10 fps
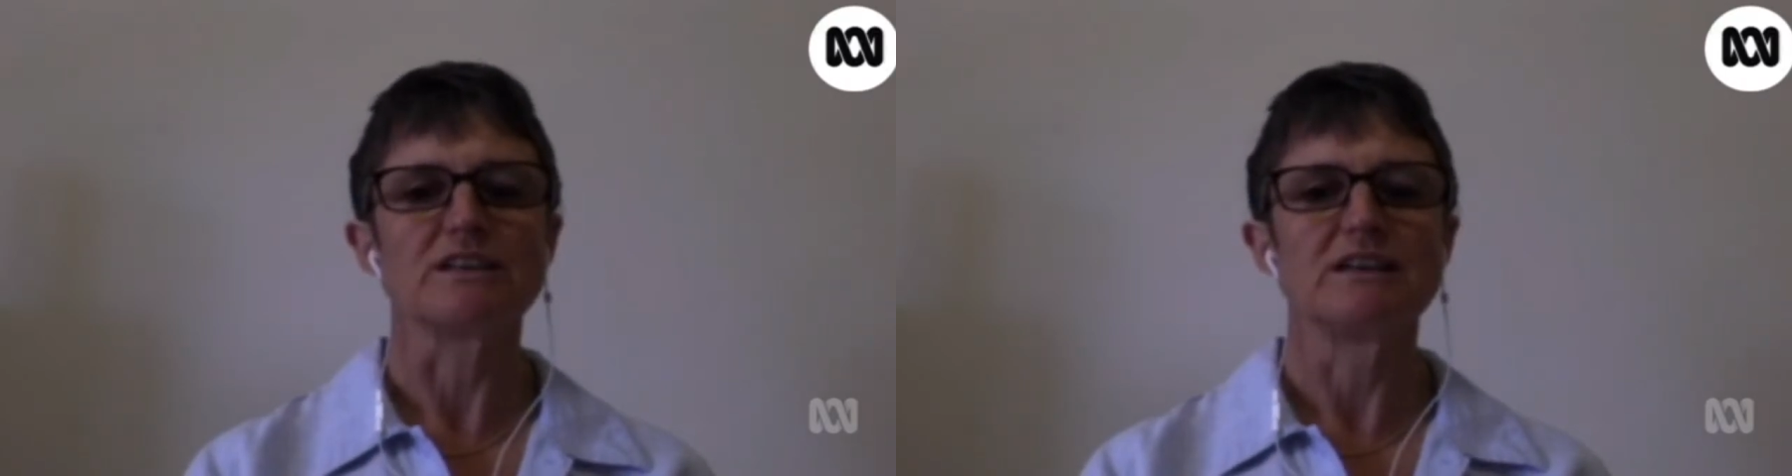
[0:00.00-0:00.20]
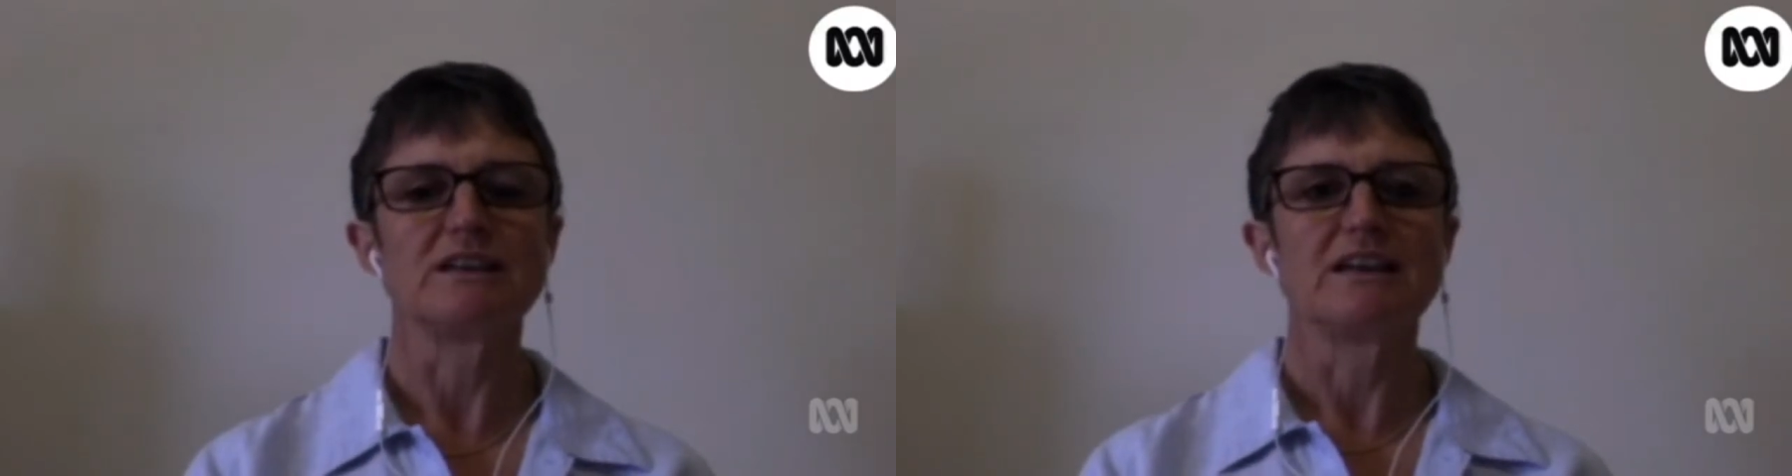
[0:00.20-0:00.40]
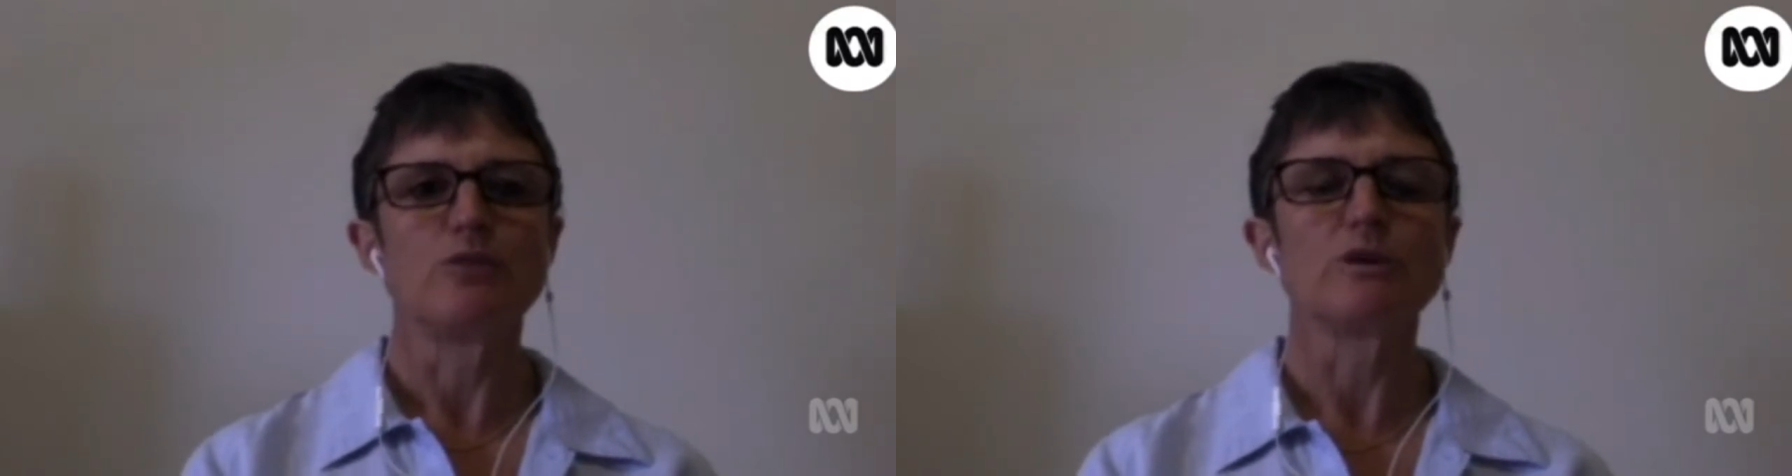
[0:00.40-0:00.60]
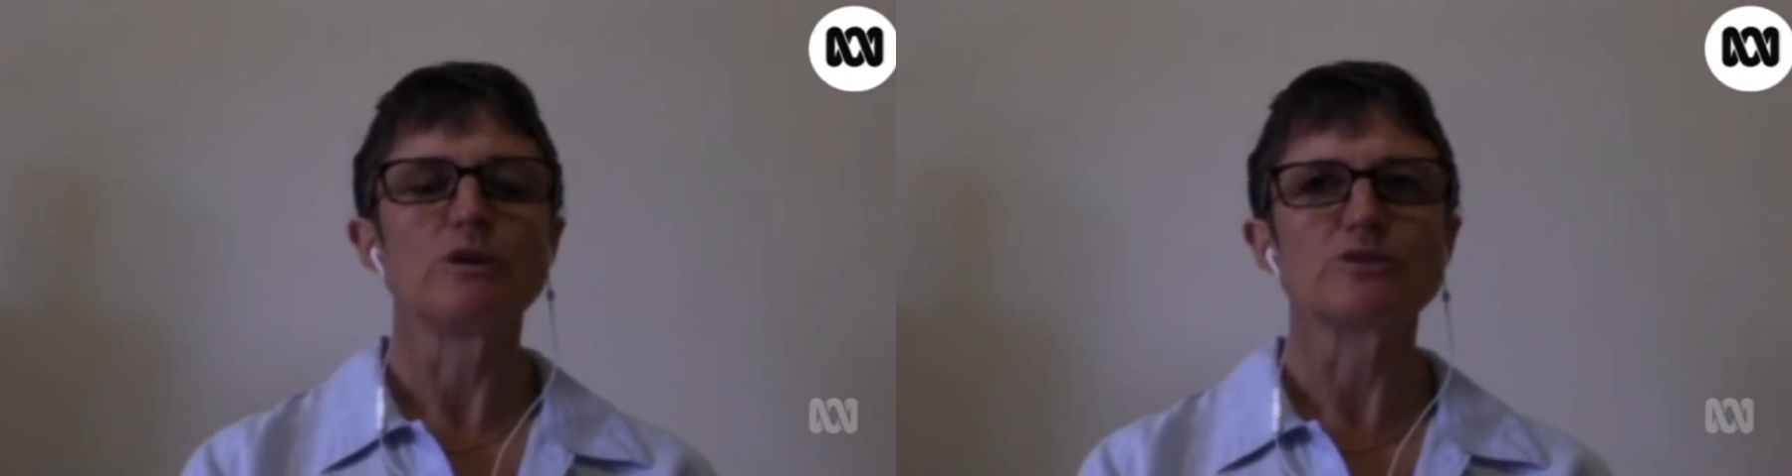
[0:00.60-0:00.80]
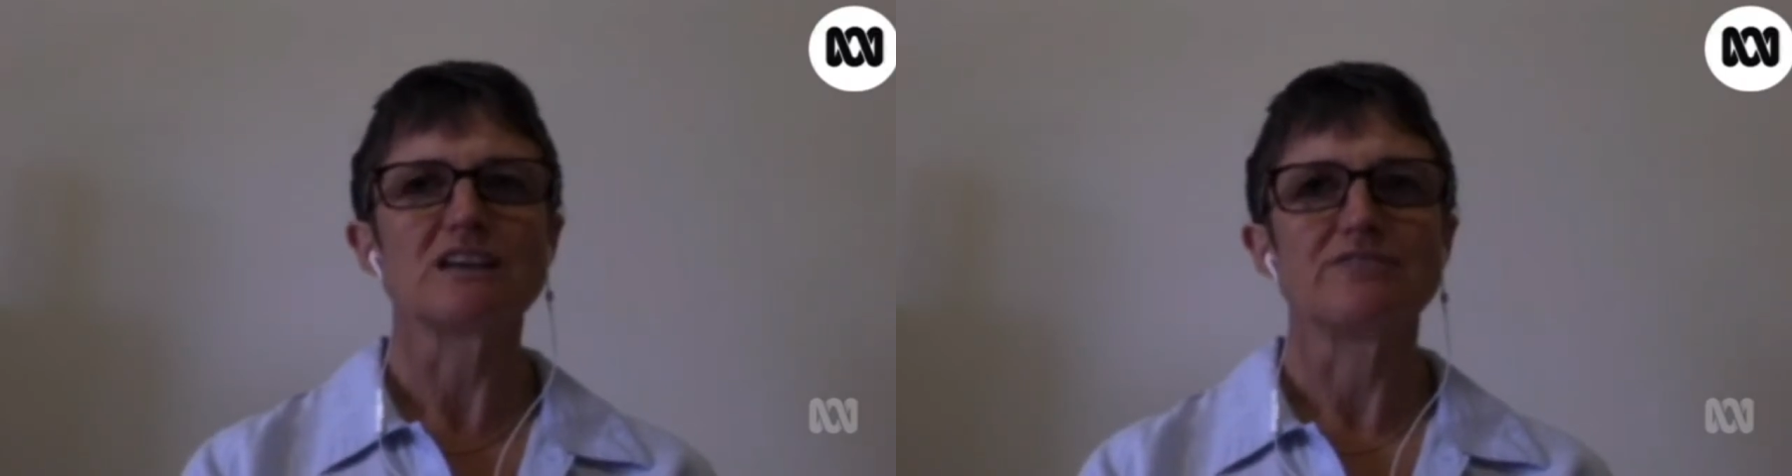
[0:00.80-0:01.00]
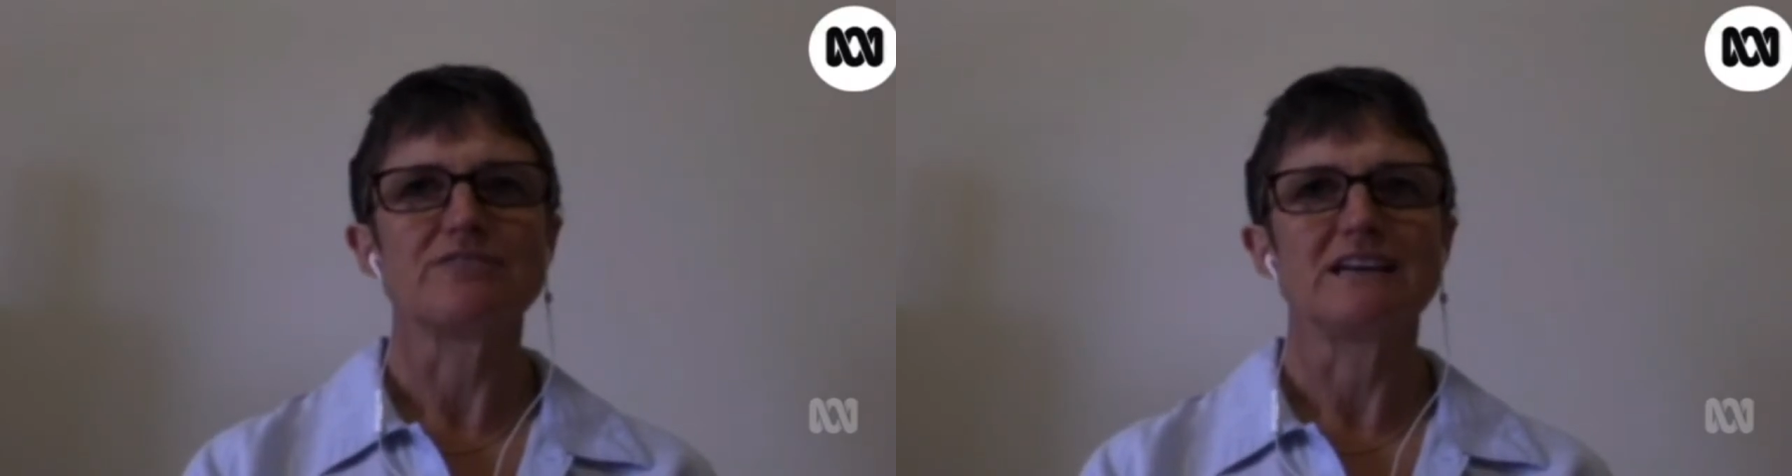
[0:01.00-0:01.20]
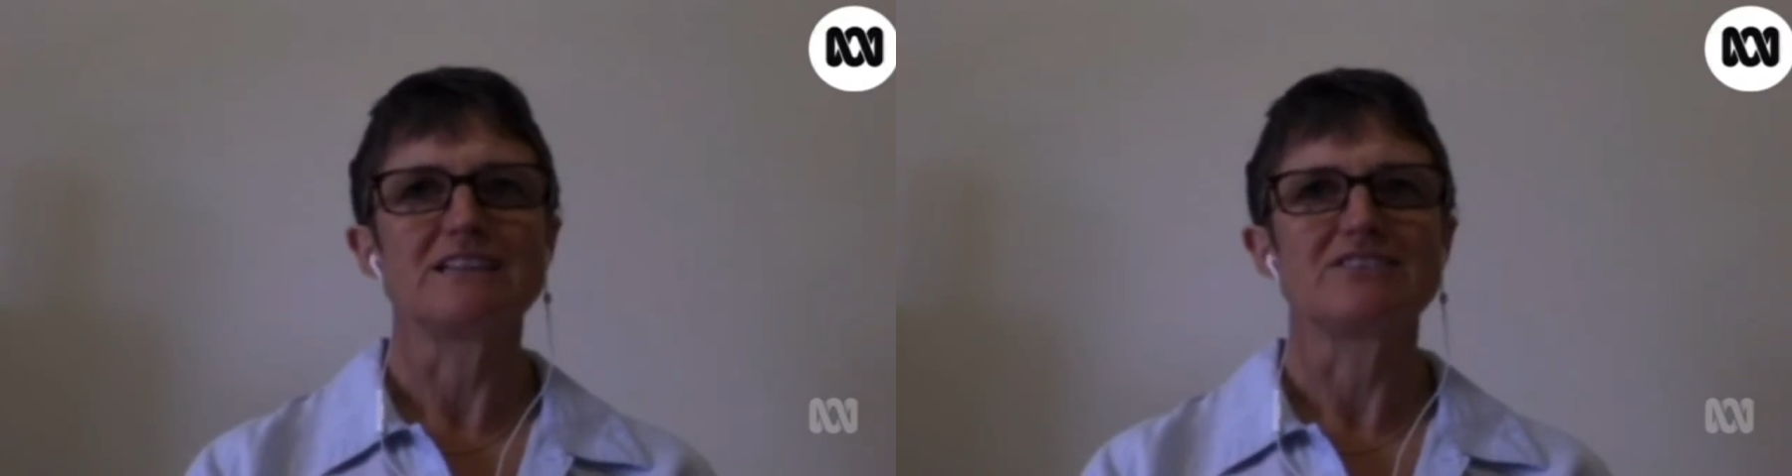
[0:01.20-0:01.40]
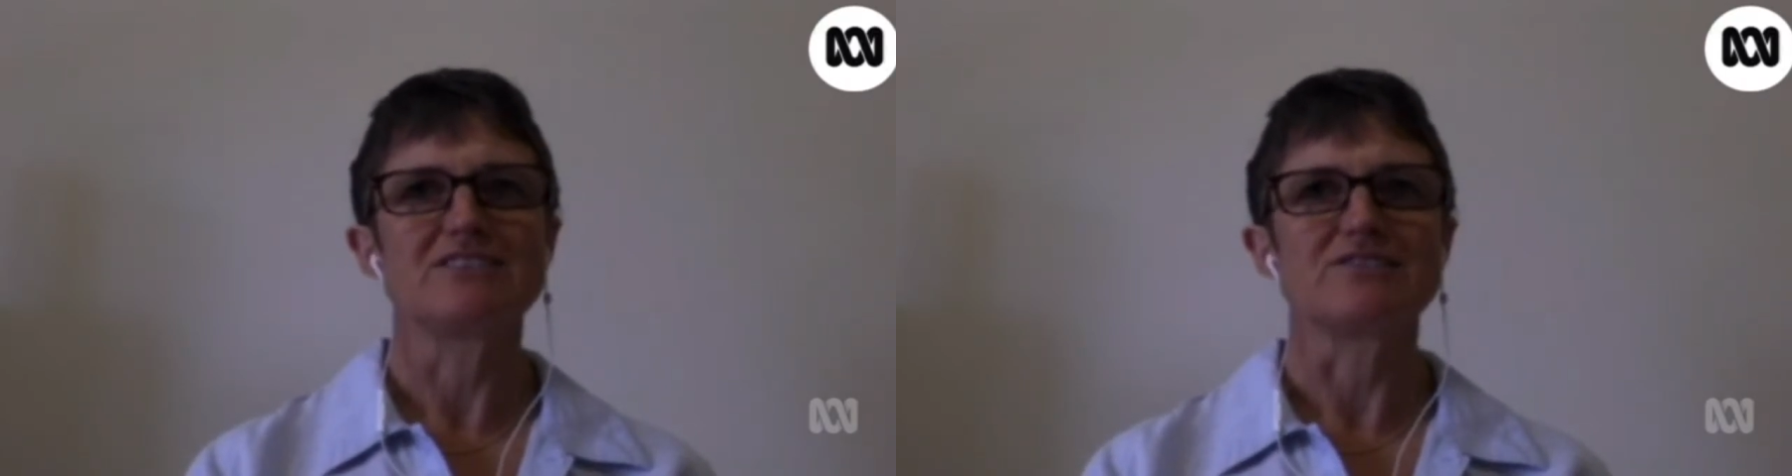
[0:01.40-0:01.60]
will suffer heat
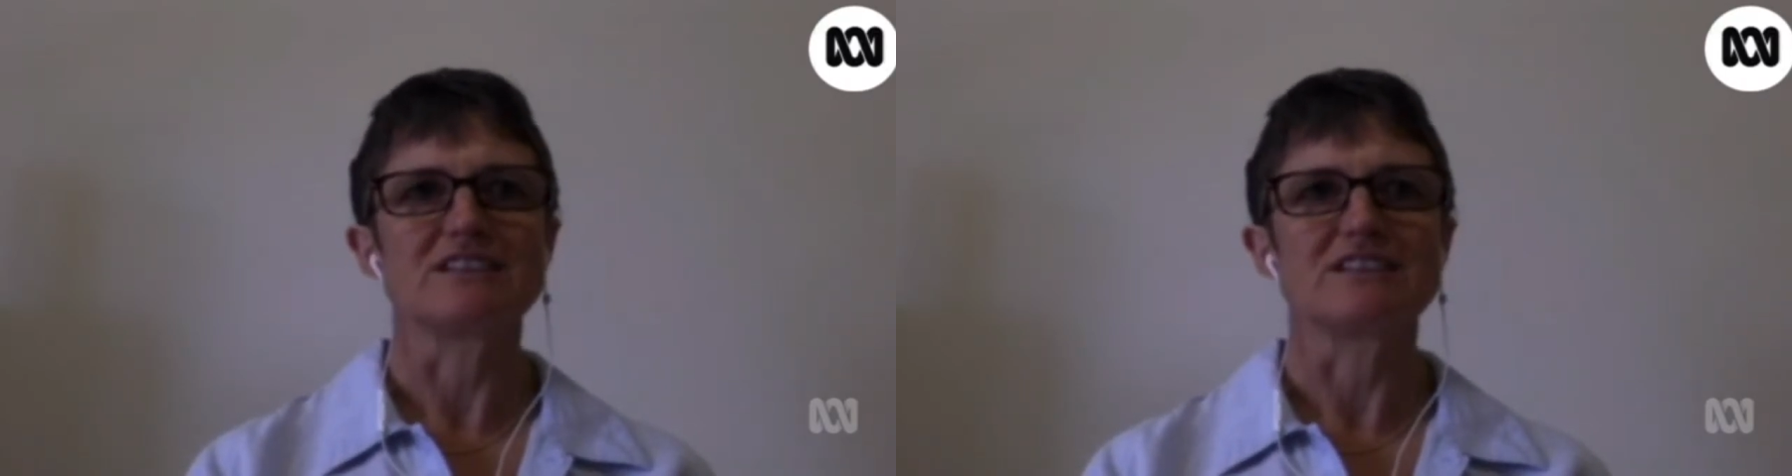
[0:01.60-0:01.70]
stress